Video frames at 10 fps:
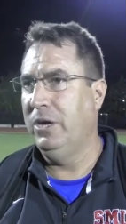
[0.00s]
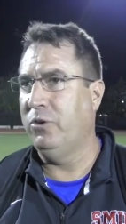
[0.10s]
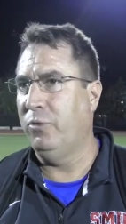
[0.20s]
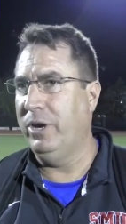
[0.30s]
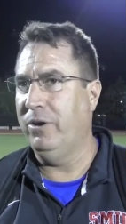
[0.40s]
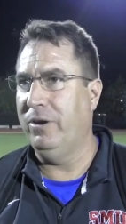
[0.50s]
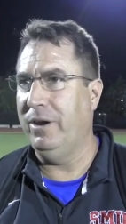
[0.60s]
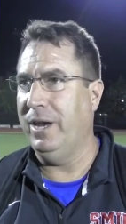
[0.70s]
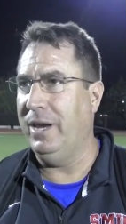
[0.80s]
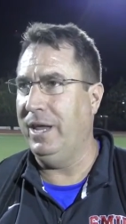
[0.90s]
career,
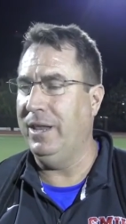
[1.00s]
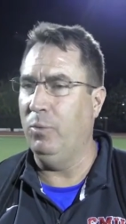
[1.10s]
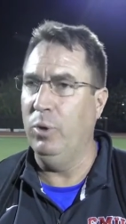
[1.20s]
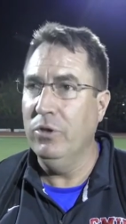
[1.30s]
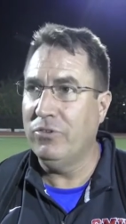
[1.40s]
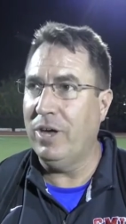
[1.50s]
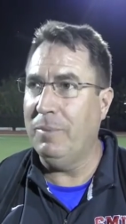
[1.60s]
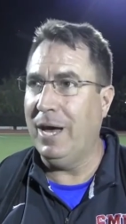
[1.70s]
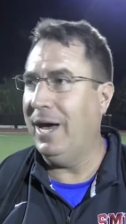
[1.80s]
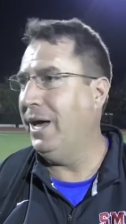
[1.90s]
and, and then Will's
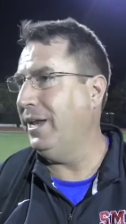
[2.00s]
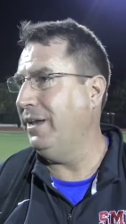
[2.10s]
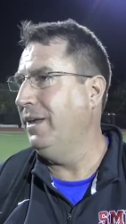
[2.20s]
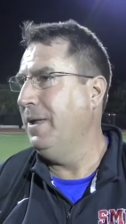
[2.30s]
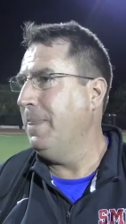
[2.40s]
coming on, and,